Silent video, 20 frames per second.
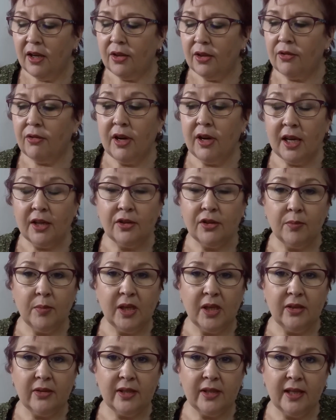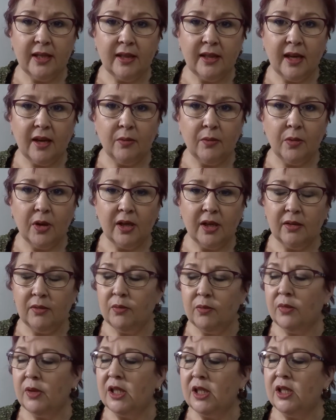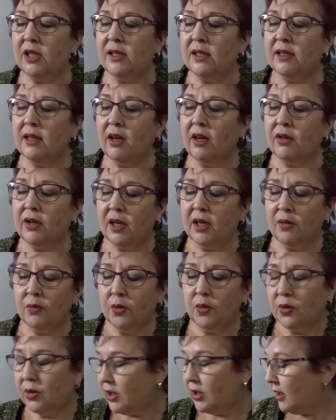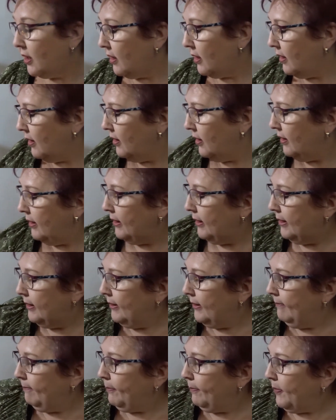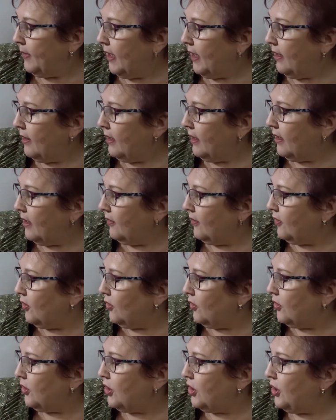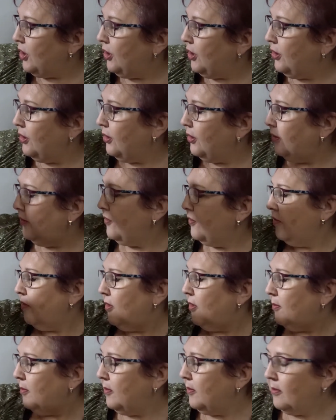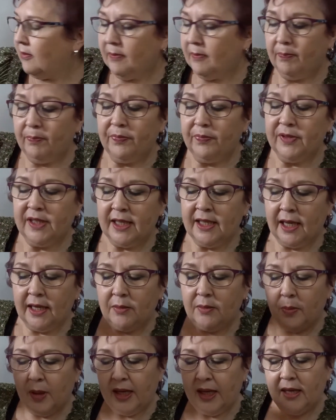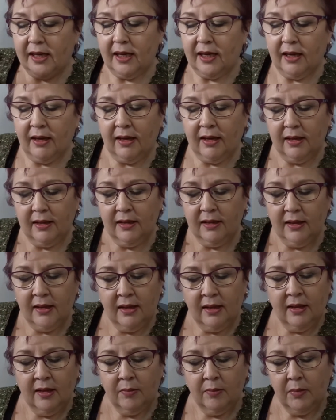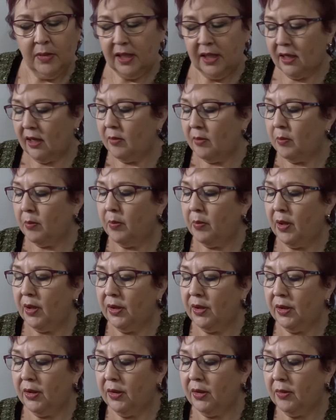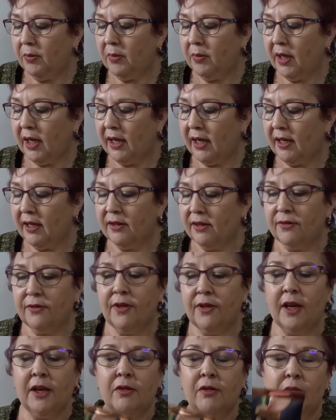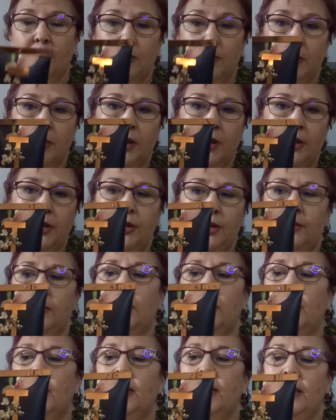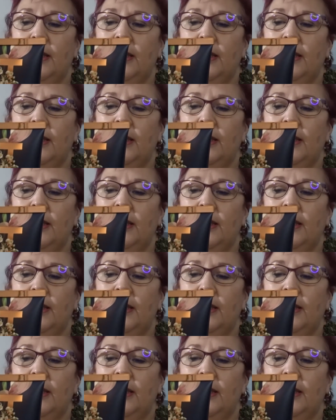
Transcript: 300 mils in that one, which is coconut water. And then I've got two from Ted Baker, Midnight Bloom and Fragrant Bloom.